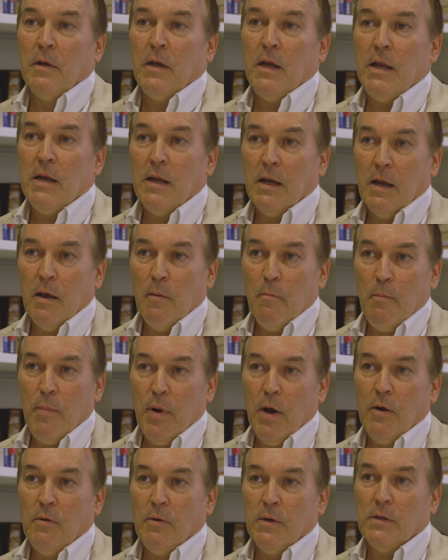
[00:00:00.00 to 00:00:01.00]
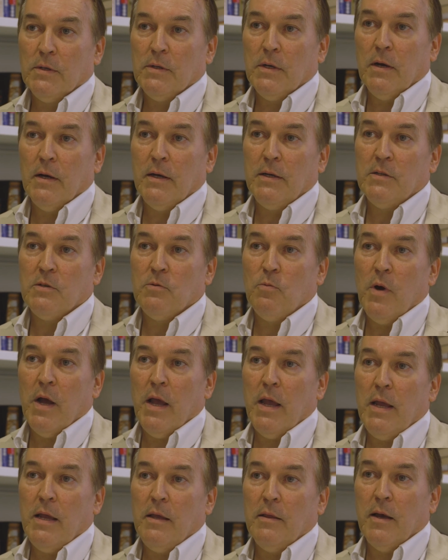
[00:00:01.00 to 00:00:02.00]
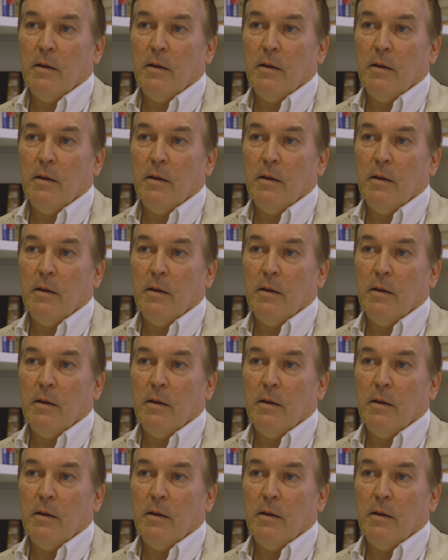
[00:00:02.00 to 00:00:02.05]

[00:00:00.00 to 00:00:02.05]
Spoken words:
in a componentized way.